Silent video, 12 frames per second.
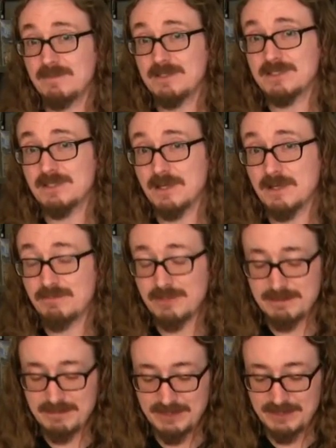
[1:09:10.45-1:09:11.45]
but it's a, a
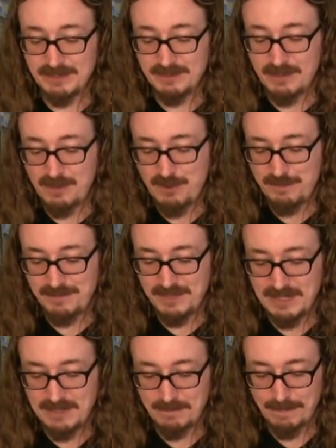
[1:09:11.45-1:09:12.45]
pretty big deal, and I hope
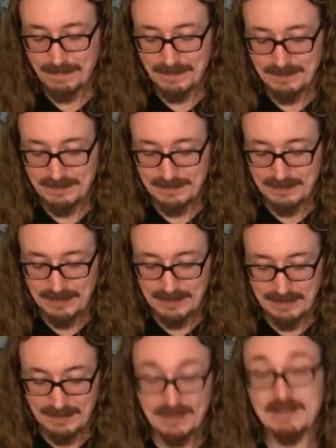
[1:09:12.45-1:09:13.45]
that
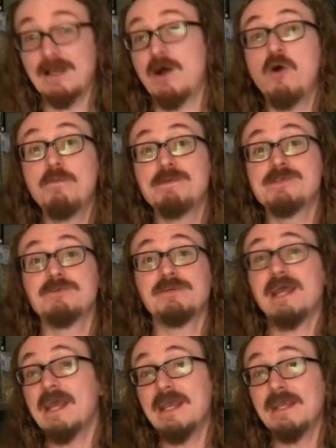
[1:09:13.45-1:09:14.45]
I hope he's
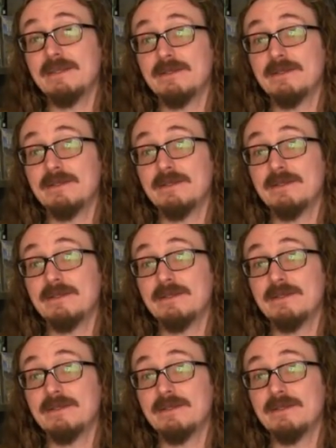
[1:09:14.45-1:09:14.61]
okay.